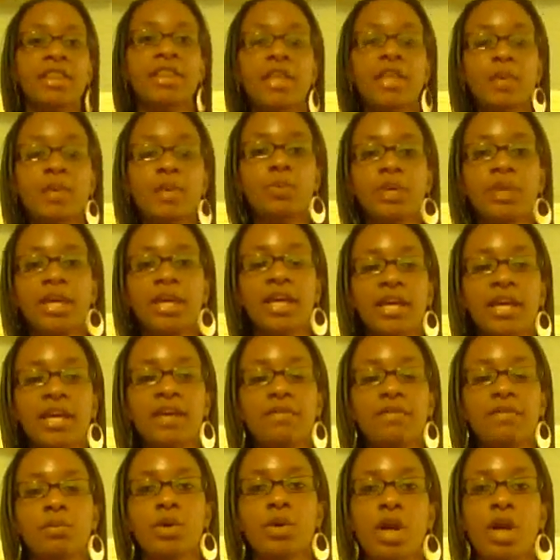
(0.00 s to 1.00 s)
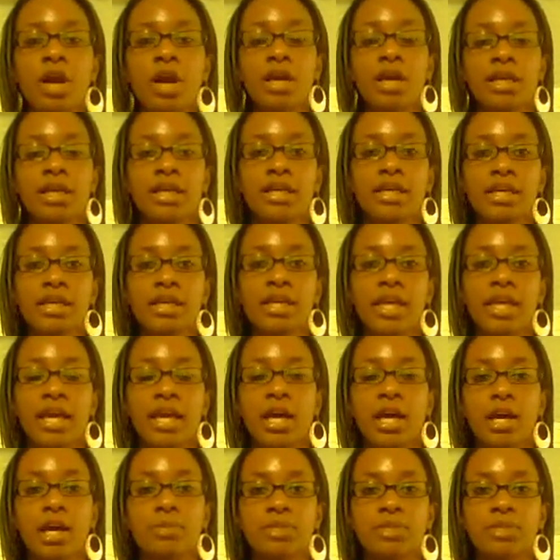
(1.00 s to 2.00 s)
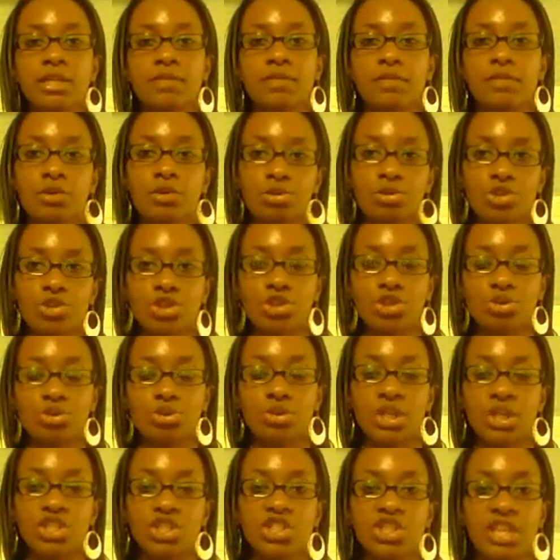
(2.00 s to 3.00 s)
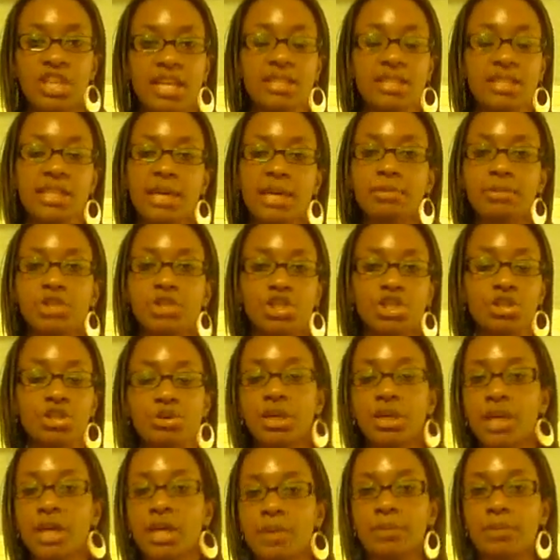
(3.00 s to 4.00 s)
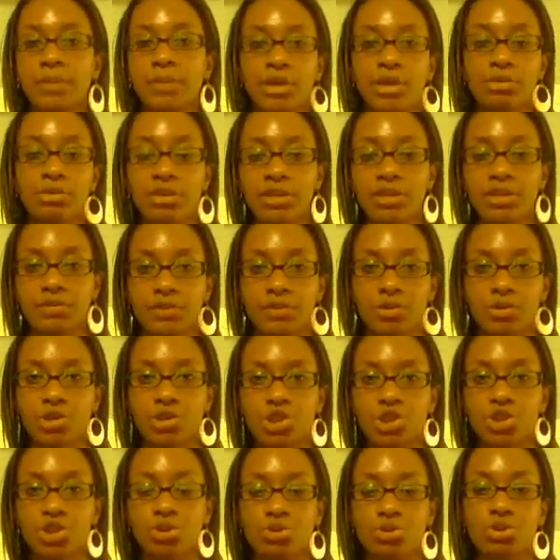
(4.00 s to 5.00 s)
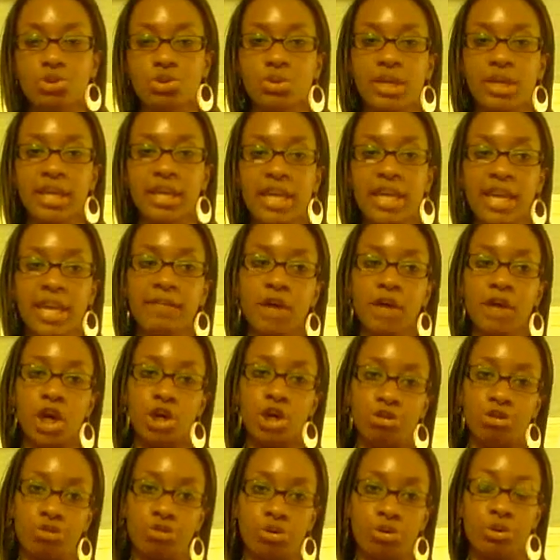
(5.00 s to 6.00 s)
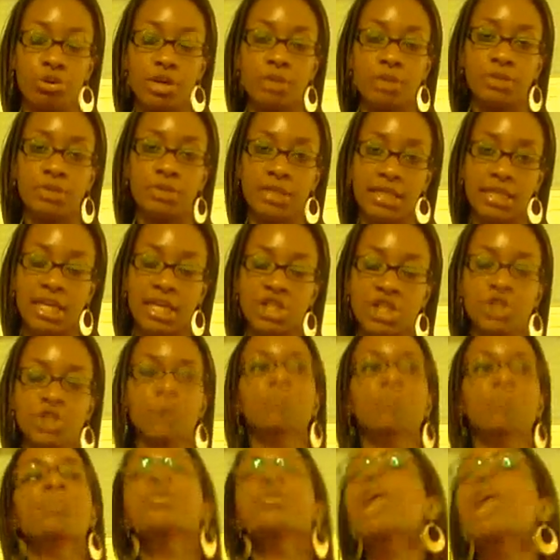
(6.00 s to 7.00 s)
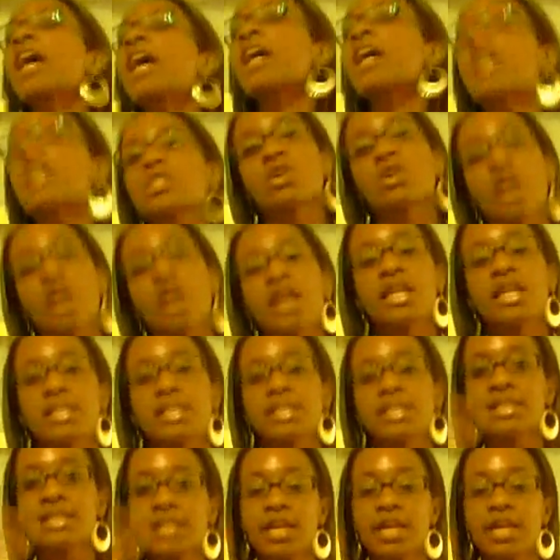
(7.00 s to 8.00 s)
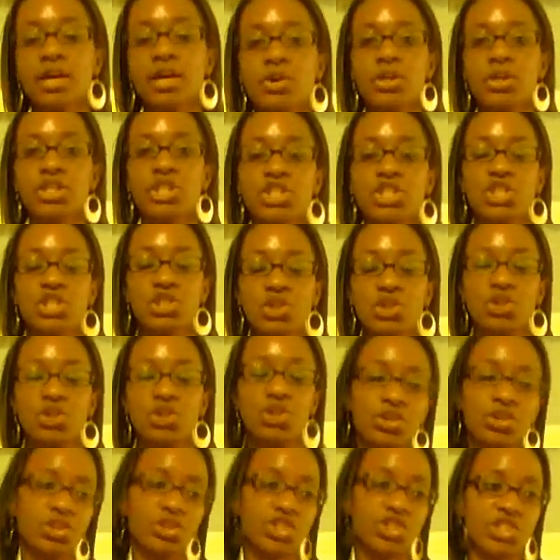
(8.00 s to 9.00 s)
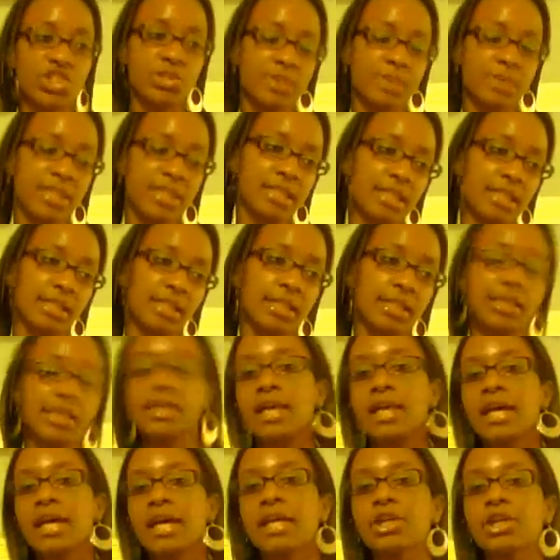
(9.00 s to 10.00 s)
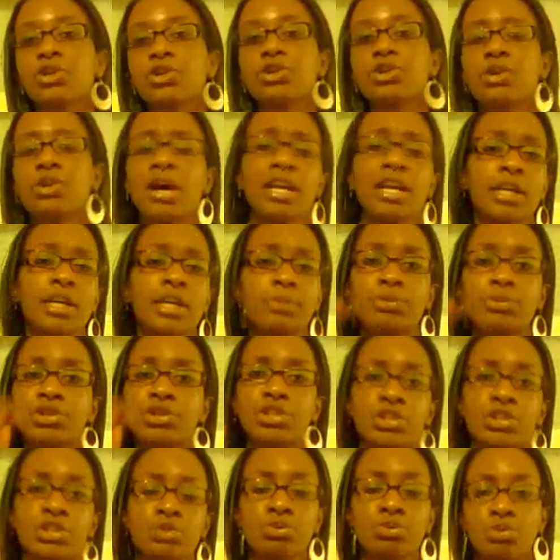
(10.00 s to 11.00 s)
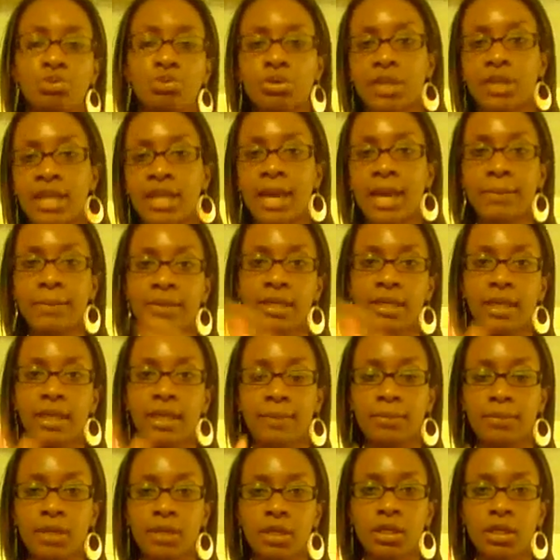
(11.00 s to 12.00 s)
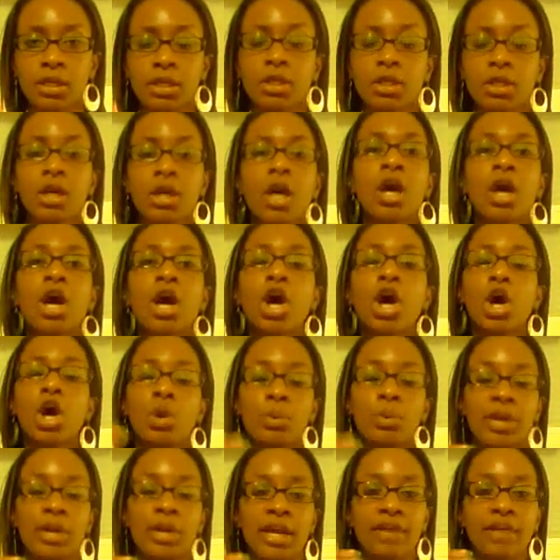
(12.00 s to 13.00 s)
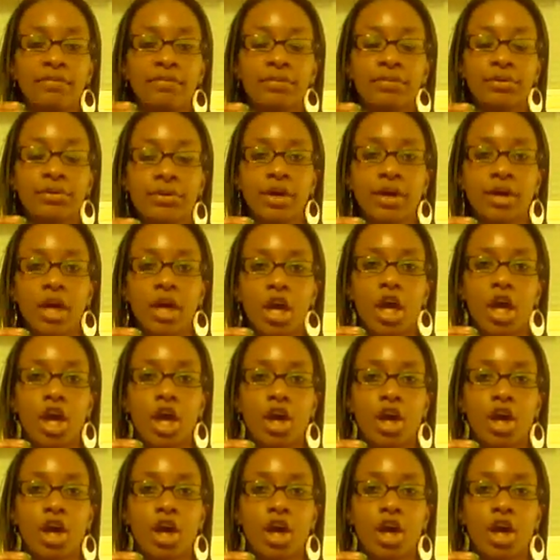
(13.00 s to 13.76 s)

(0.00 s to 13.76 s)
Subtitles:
Then we have Wakali is at a photo shoot, and she asked K. Michelle to come and meet her at the photo shoot so they can have a grown-up discussion. So Carly sits down, and she's talking to her, and she's basically like, you know, I didn't appreciate you throwing a napkin at me or whatever.